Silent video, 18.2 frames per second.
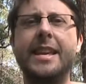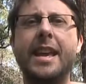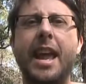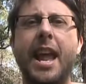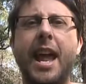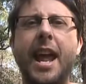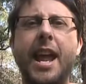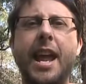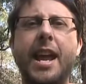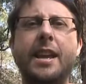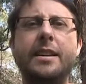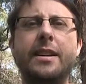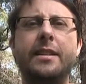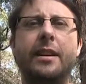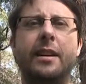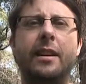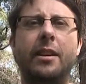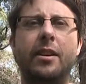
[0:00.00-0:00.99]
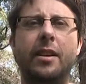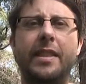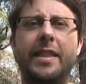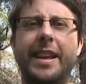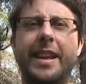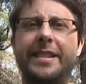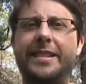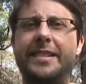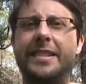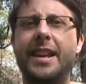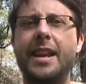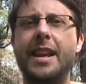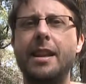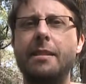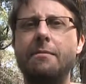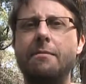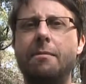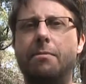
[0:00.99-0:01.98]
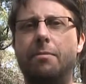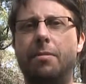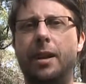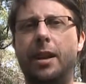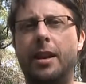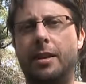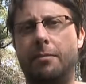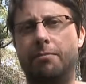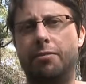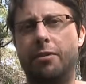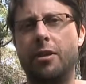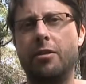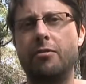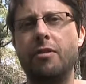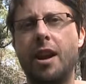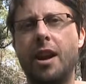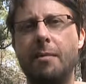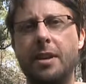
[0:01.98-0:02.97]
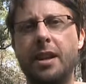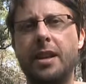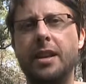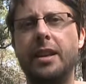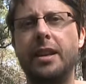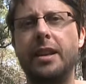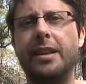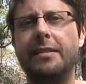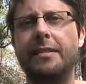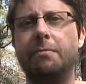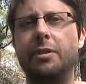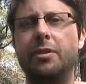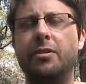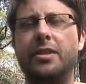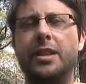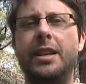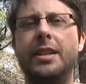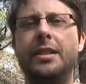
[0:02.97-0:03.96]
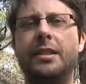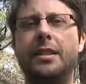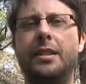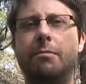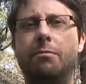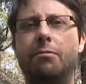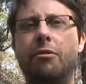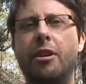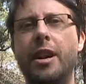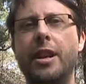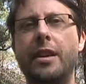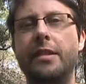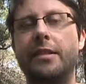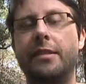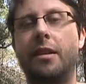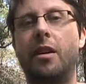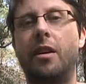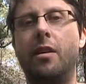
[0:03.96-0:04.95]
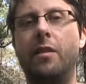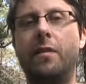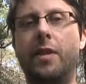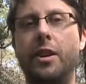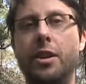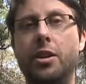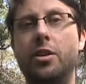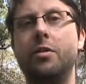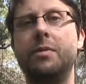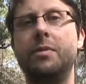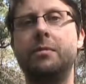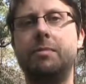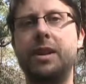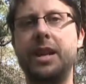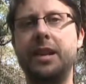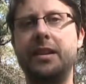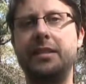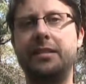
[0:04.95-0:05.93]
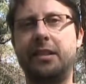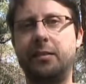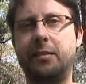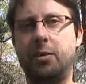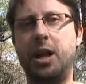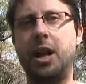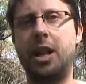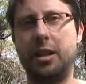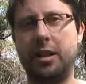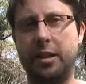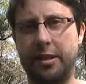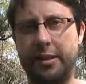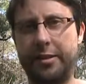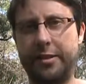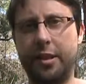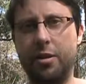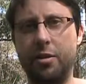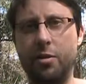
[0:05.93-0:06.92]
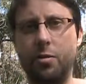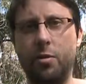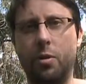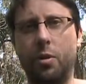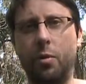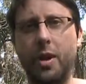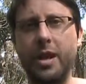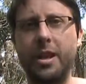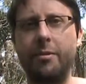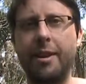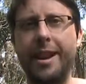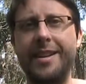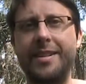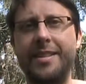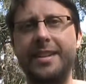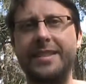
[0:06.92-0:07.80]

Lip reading: and a lot of that same programming is built into the brains of human beings as well. So when you're out on the